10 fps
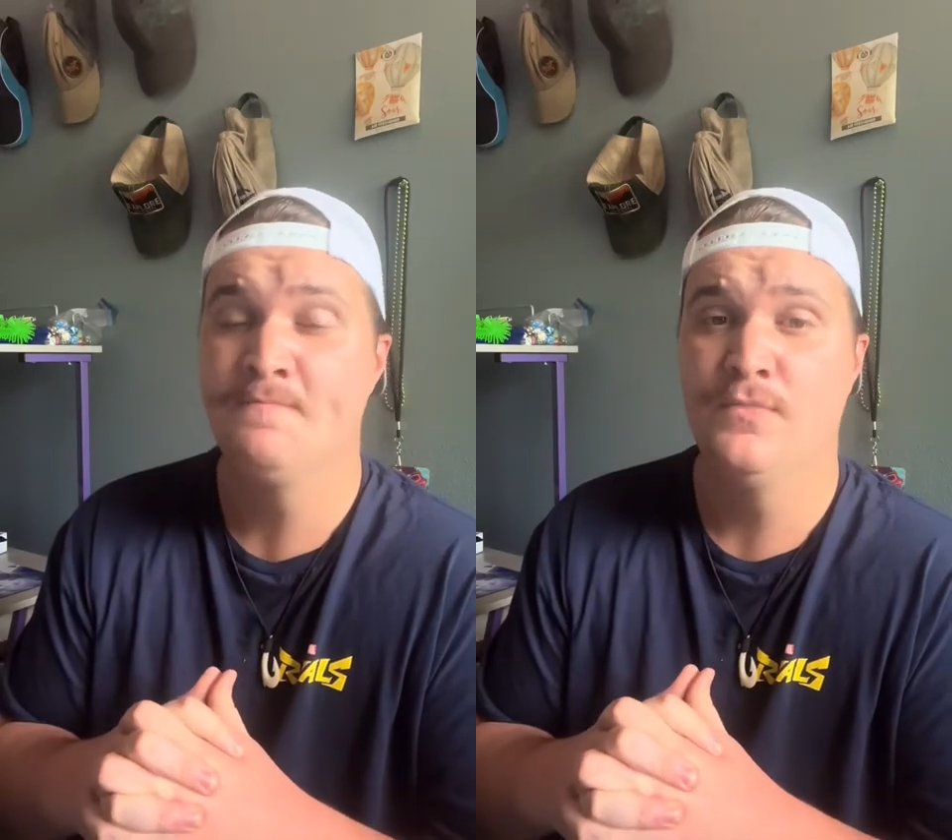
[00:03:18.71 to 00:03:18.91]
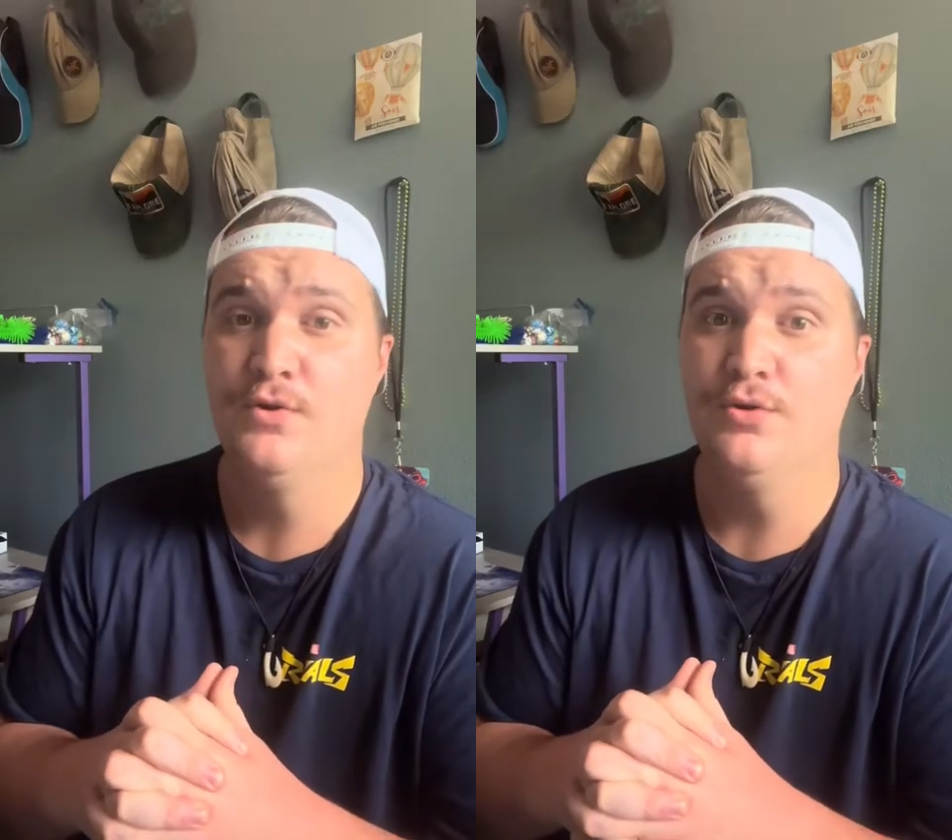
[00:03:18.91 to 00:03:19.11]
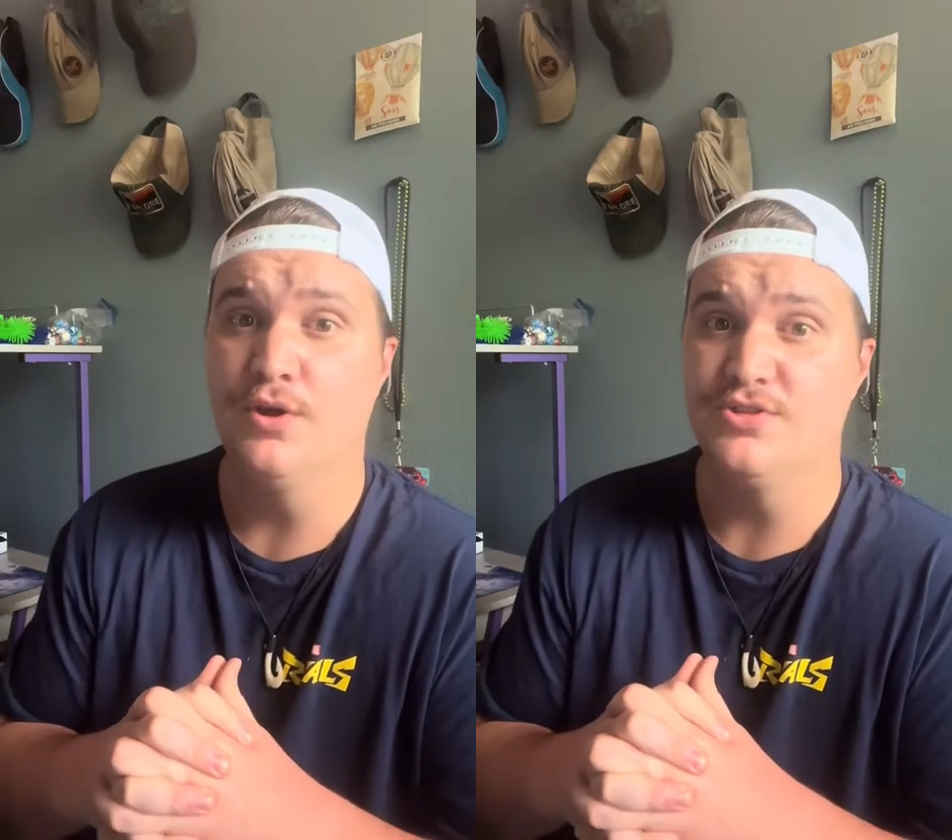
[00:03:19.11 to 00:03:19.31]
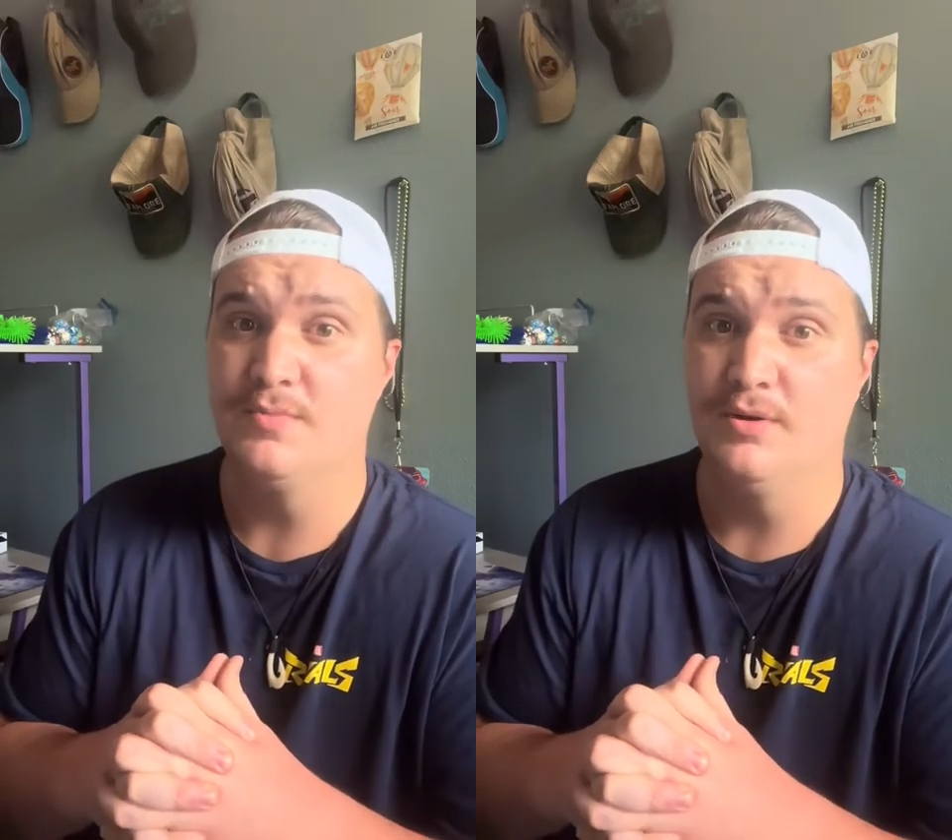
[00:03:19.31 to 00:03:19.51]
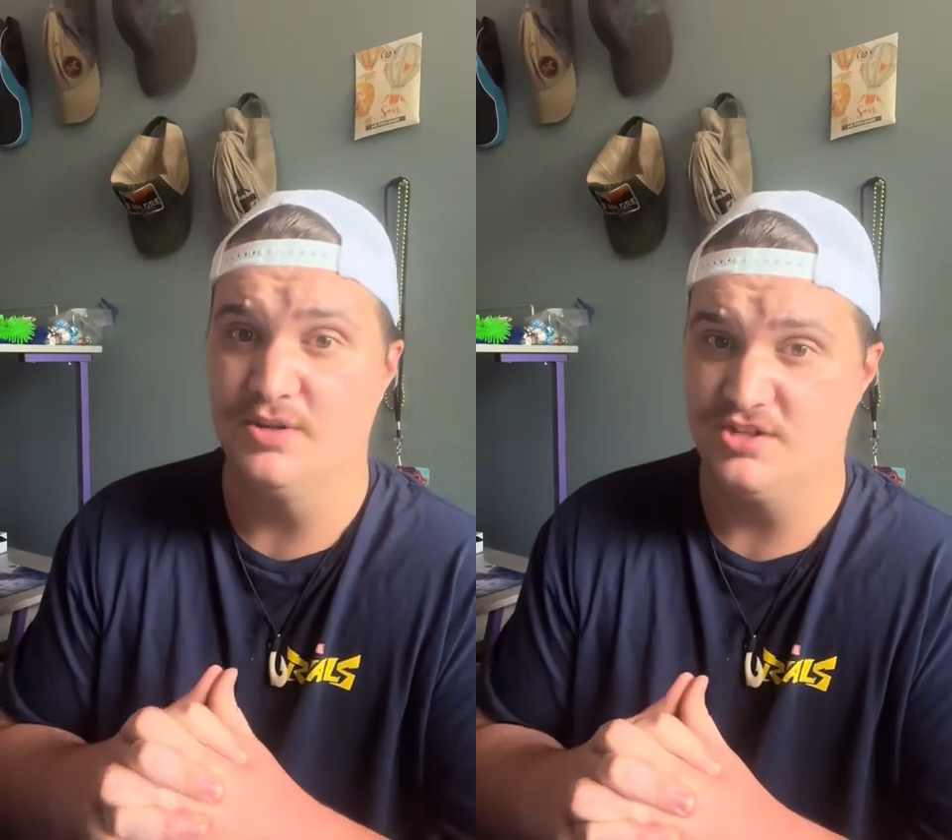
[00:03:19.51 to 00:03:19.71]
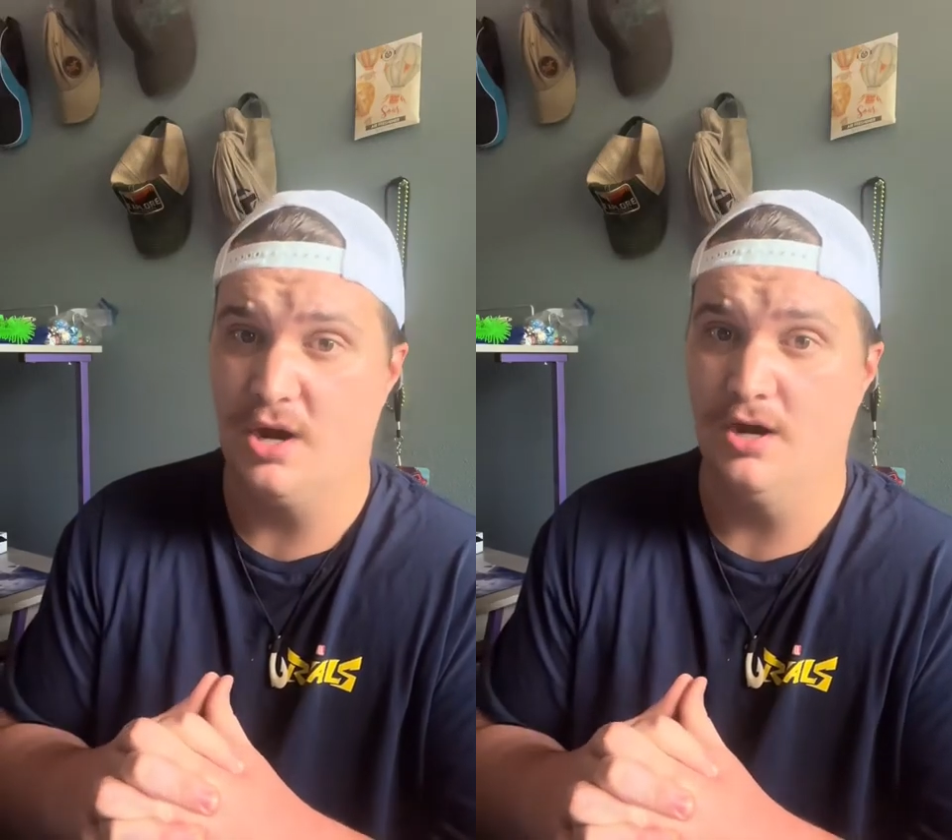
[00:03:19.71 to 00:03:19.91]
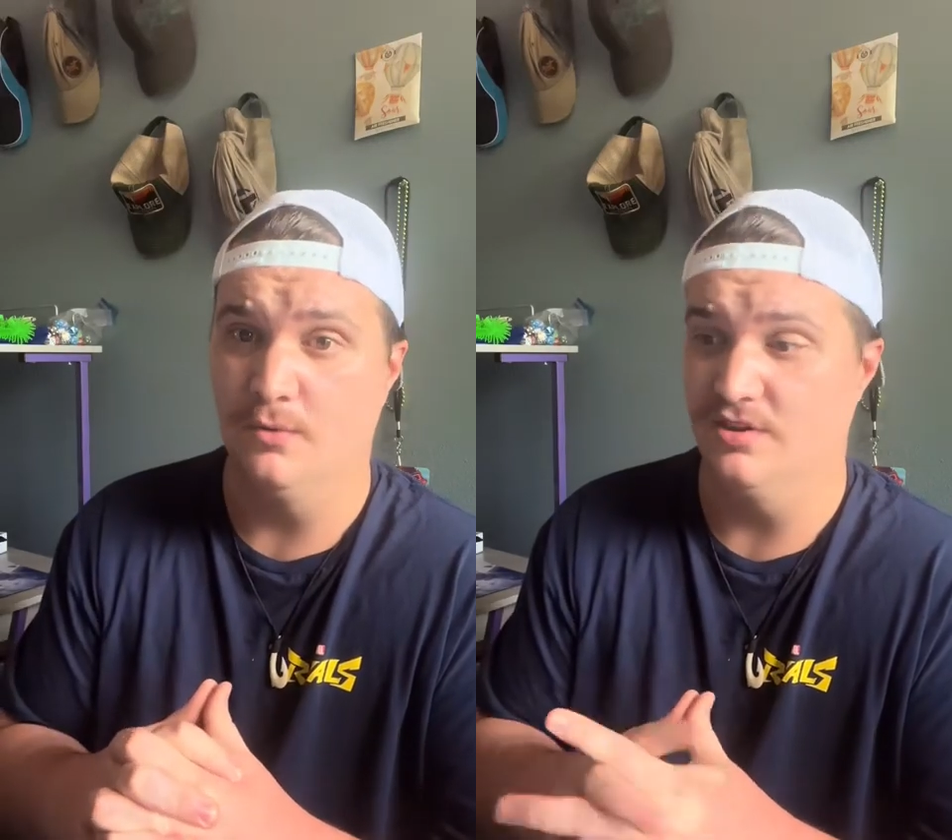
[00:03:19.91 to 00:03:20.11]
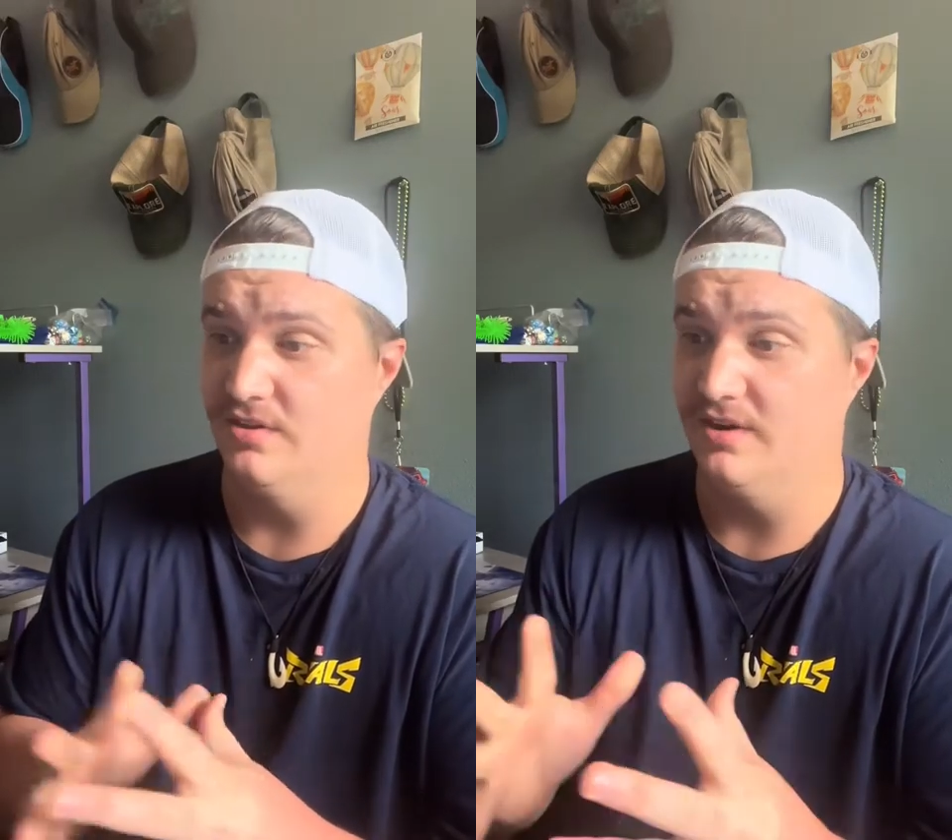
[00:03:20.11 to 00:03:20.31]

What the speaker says: who those opponents are, whether they're